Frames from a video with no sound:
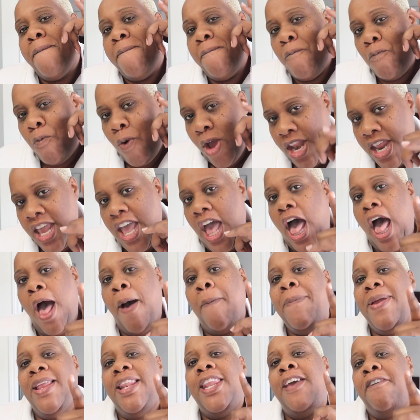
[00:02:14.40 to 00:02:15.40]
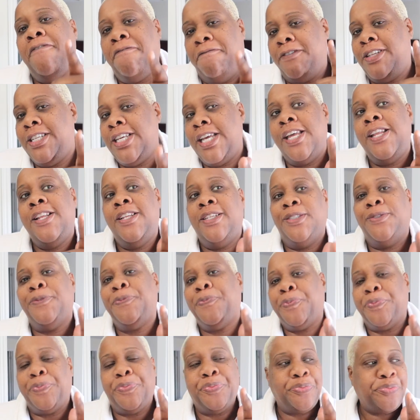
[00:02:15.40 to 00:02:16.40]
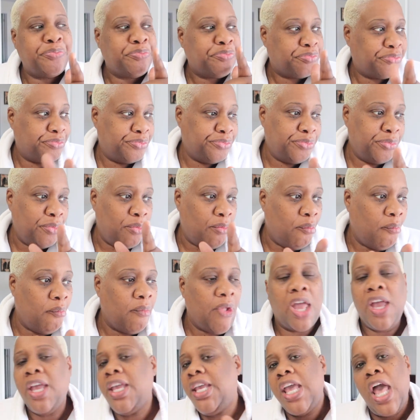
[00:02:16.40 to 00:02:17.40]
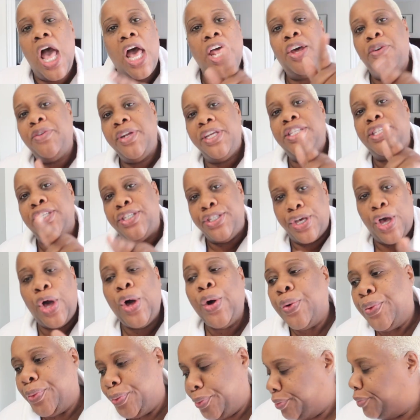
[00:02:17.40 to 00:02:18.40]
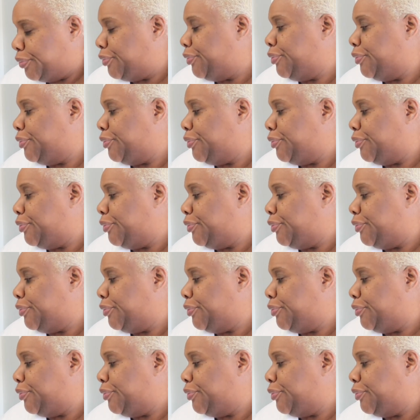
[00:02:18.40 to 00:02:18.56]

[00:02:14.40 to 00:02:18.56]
when y'all be lifting, y'all don't need to tone.